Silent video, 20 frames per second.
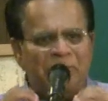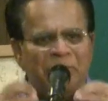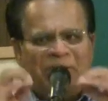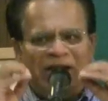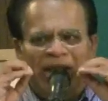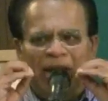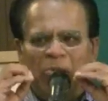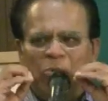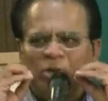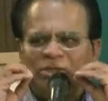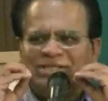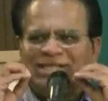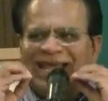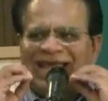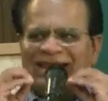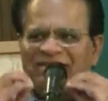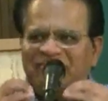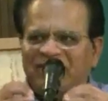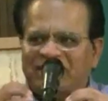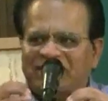but it was
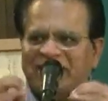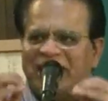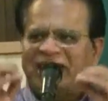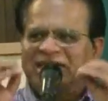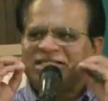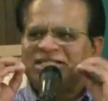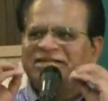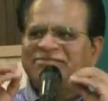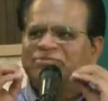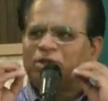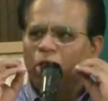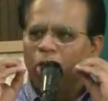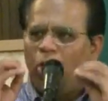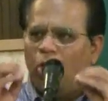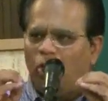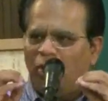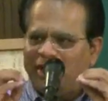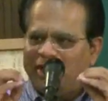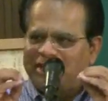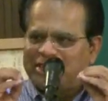the invitation of the
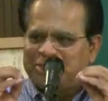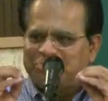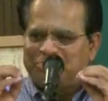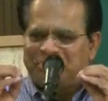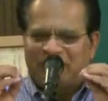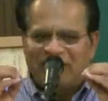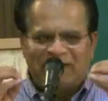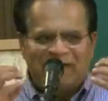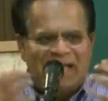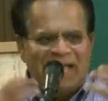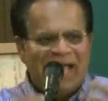Holy Spirit,